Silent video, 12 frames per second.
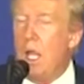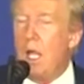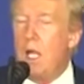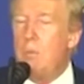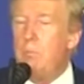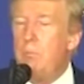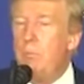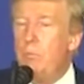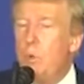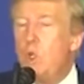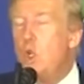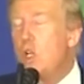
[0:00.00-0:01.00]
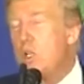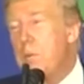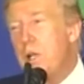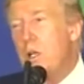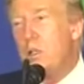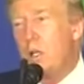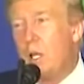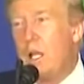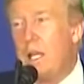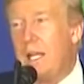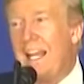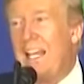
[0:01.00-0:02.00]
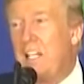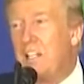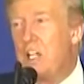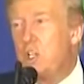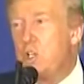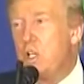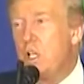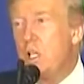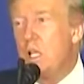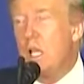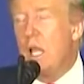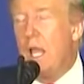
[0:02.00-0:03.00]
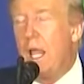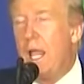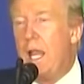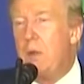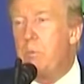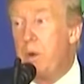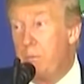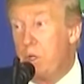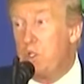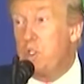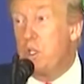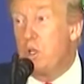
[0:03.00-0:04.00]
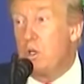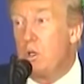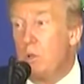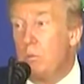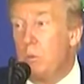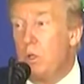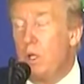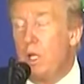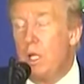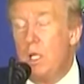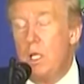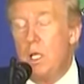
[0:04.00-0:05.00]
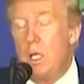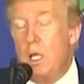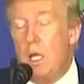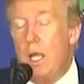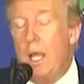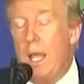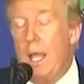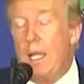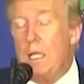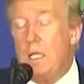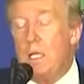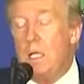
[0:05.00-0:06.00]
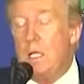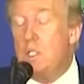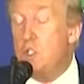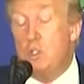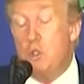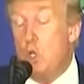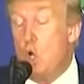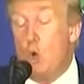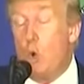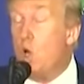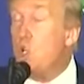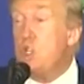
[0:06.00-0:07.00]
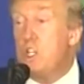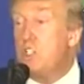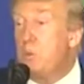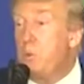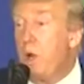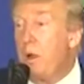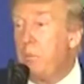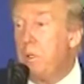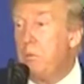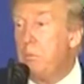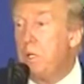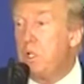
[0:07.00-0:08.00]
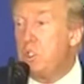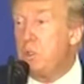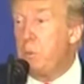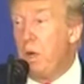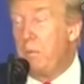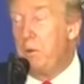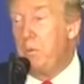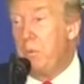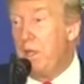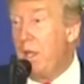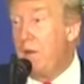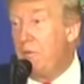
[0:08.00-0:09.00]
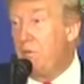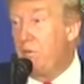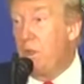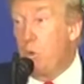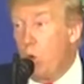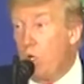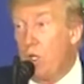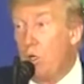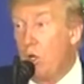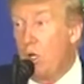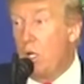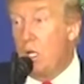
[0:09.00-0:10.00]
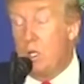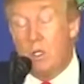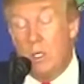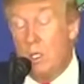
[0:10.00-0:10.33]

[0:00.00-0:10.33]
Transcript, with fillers: Uh, we talked about it today at length, actually, and Prime Minister Modi. And it's no question it's a problem, but it's a problem they have. They're working on it.